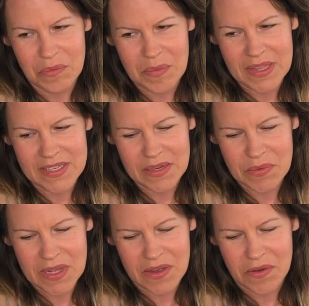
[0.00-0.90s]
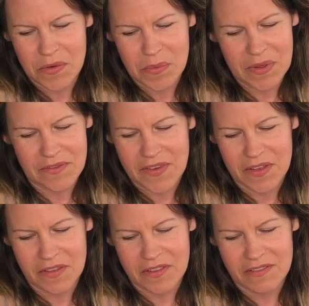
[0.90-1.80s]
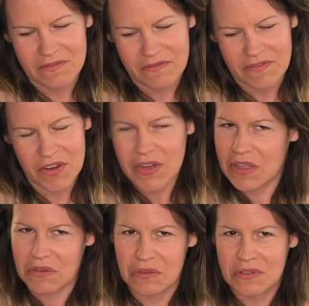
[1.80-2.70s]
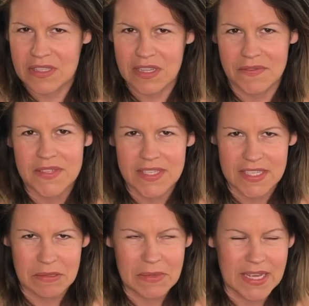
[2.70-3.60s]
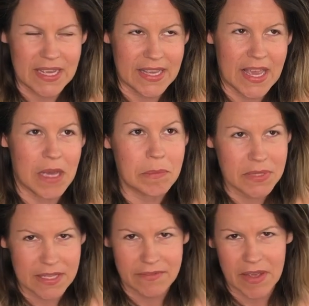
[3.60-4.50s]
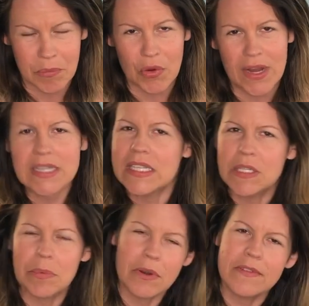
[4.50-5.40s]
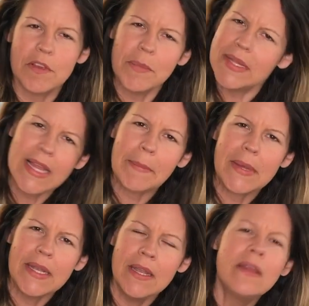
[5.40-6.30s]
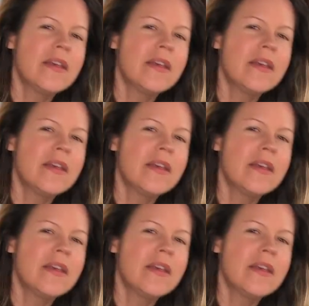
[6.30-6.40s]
by the time I got home, I felt very low self-esteem. Like, I can't believe I'm reacting to perfume and lemon.